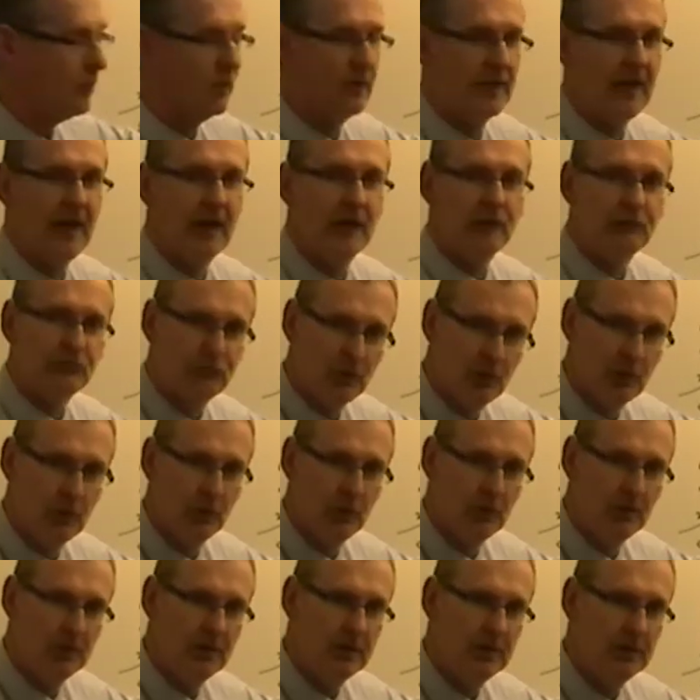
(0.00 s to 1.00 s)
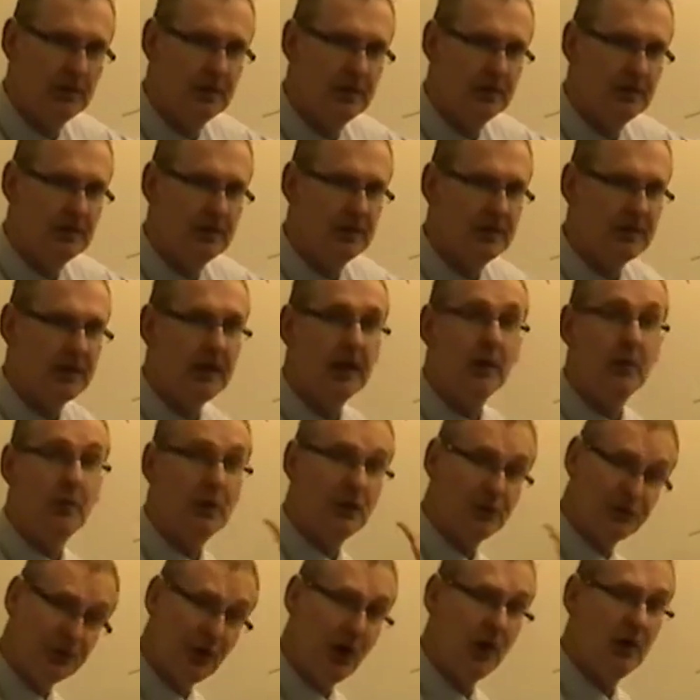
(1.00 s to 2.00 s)
or that rule, it
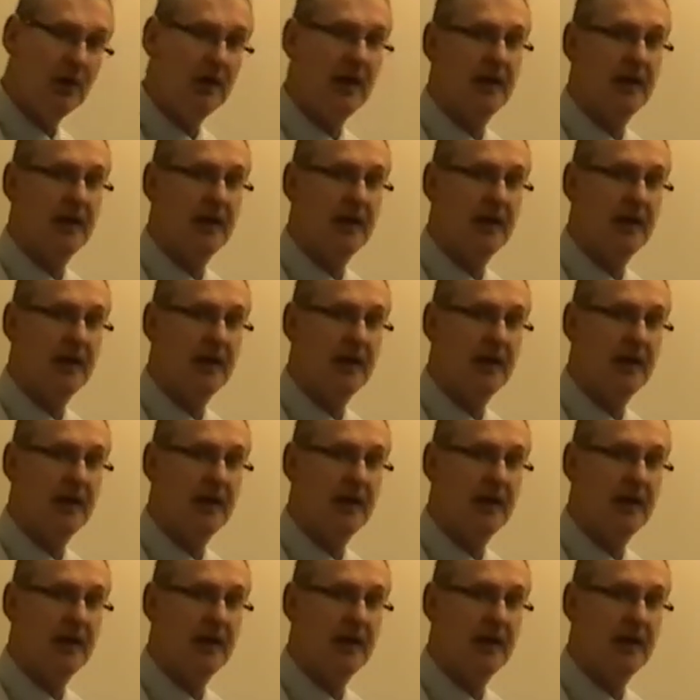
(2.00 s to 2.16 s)
will not